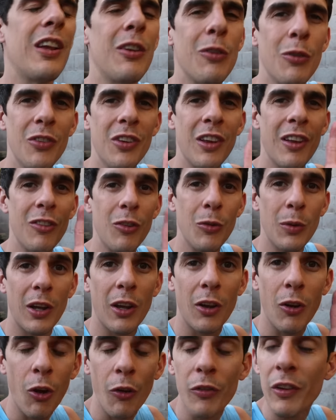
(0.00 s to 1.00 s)
like you see us doing
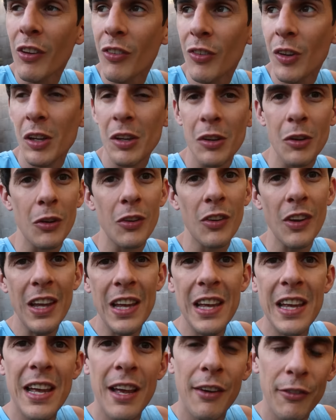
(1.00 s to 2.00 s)
on all these videos
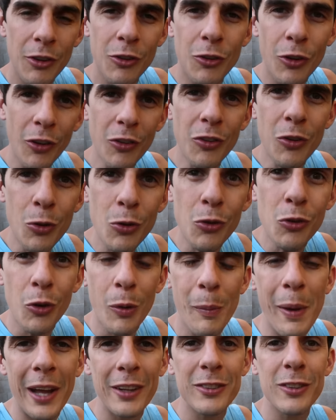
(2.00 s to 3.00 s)
if you just use your
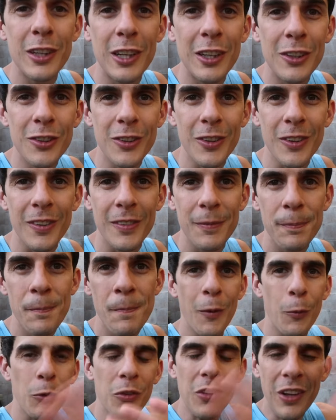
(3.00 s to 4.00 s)
imagination.
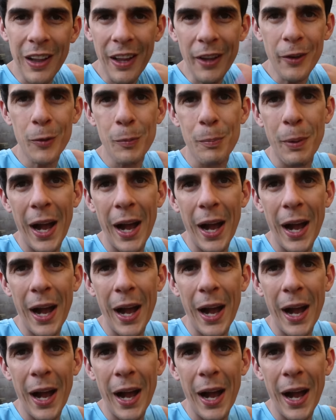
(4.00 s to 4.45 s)
We'll see you later.